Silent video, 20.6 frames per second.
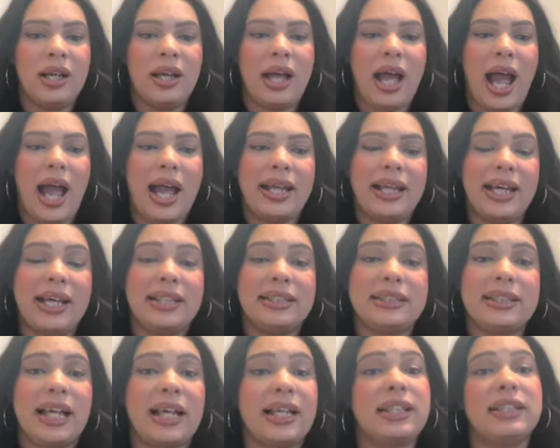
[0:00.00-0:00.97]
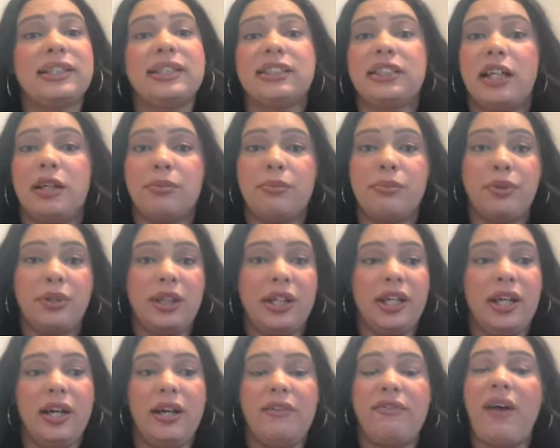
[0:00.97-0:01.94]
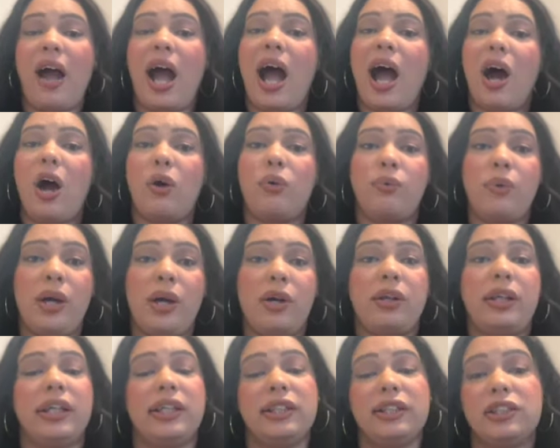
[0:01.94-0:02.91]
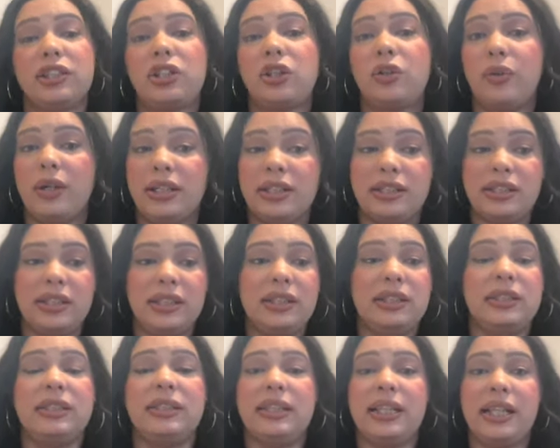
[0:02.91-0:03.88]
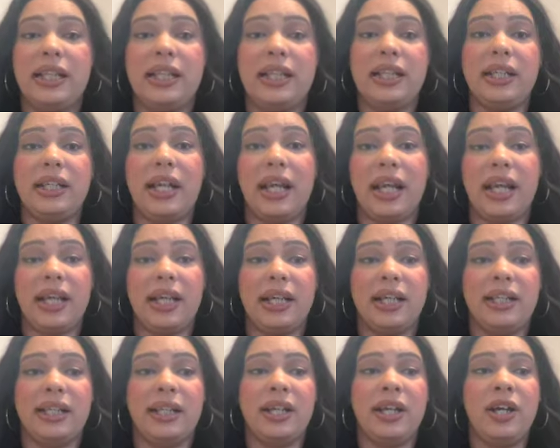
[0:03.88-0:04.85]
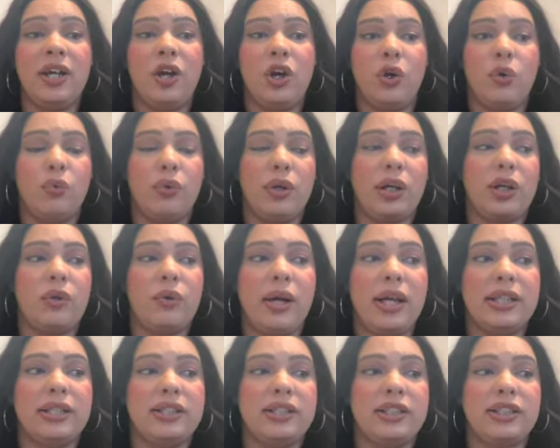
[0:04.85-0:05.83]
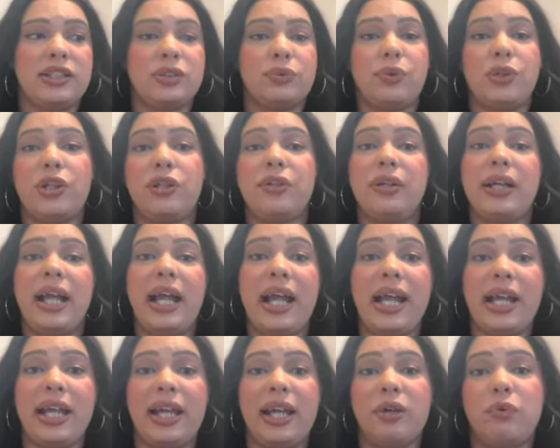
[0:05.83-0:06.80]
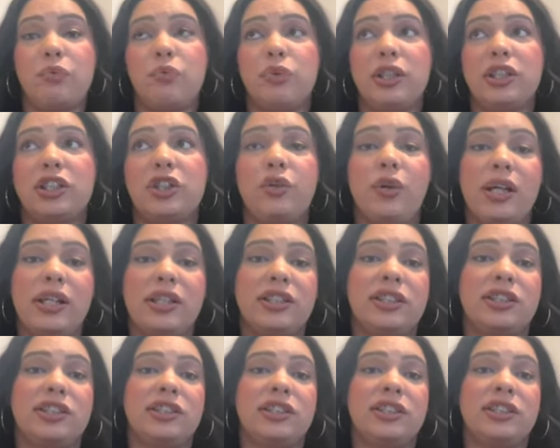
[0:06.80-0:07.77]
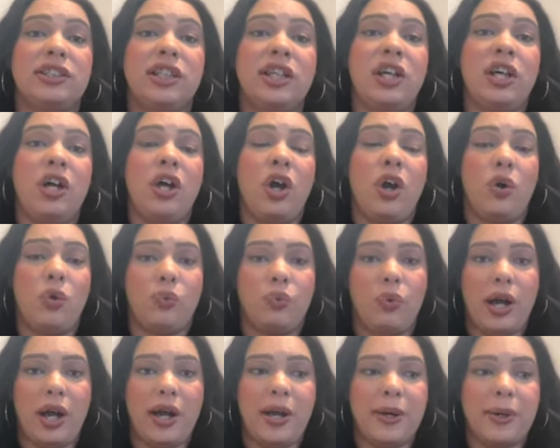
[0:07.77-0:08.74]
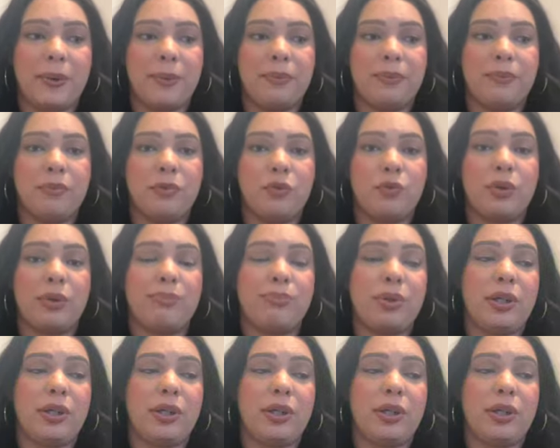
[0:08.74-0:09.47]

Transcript: I guess, like a summary of how well each question did and what questions were okay and which questions were